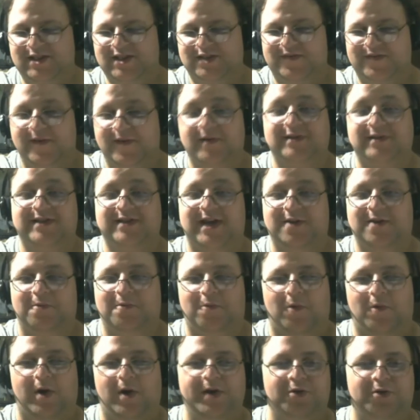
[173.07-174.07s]
just focused
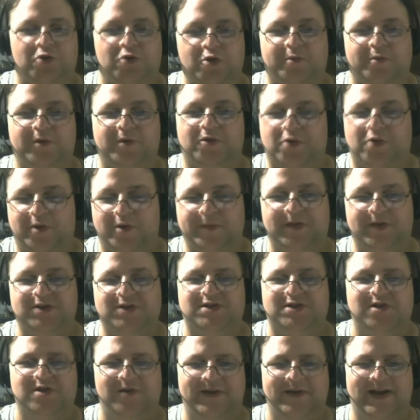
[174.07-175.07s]
on one group of
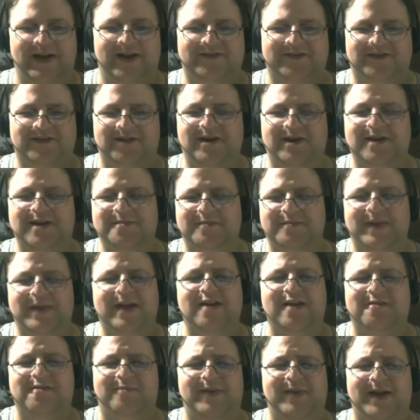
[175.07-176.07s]
criminals going after it,
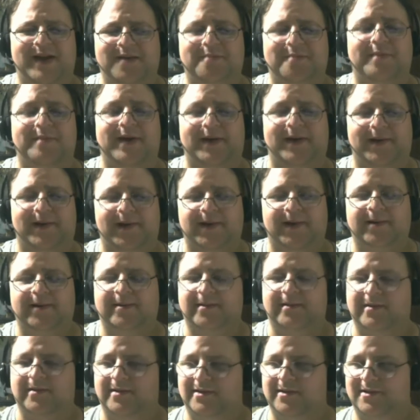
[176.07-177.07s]
may have been better.
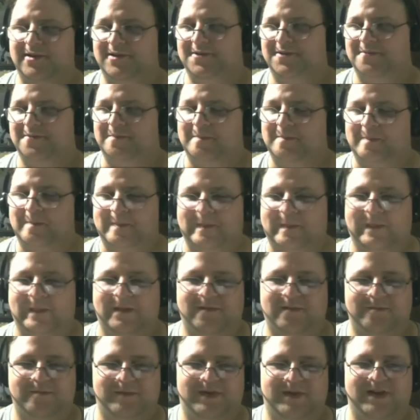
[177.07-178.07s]

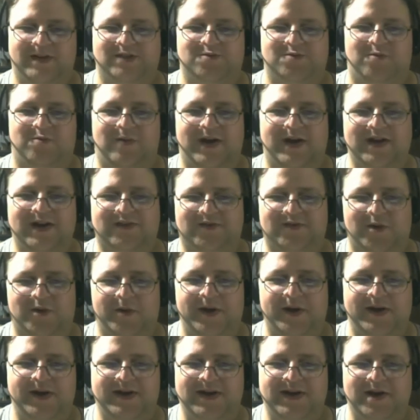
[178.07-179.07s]
Because why
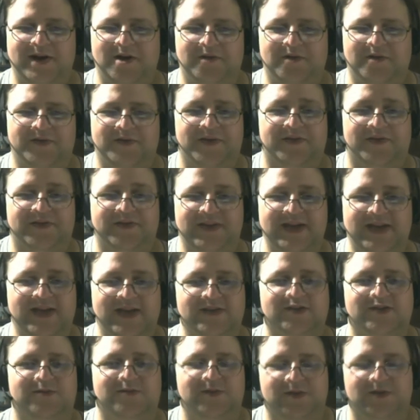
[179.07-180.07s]
throw in, the
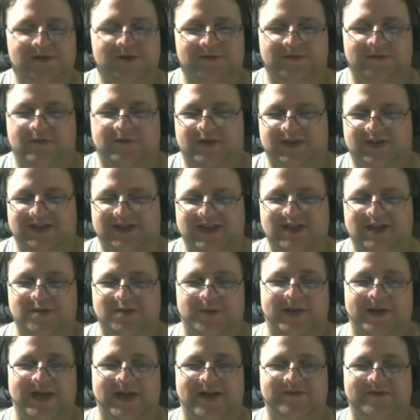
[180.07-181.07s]
thieves? Because they
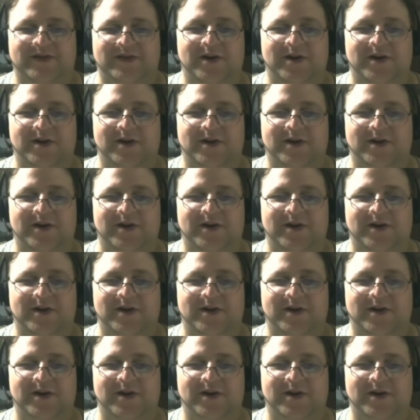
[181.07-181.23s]
just want to